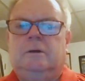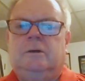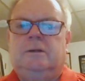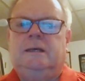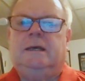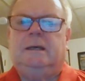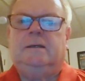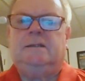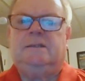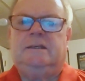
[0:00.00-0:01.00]
good
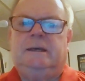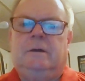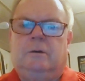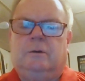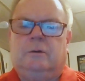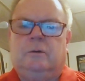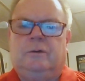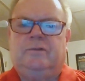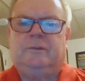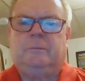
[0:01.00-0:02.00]
day, DTL crew.
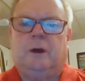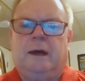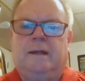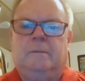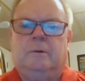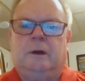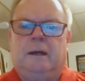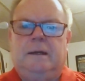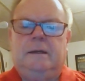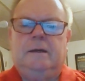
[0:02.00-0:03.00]
This is Brian
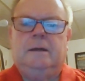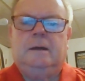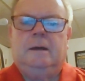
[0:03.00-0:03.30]
Liberati,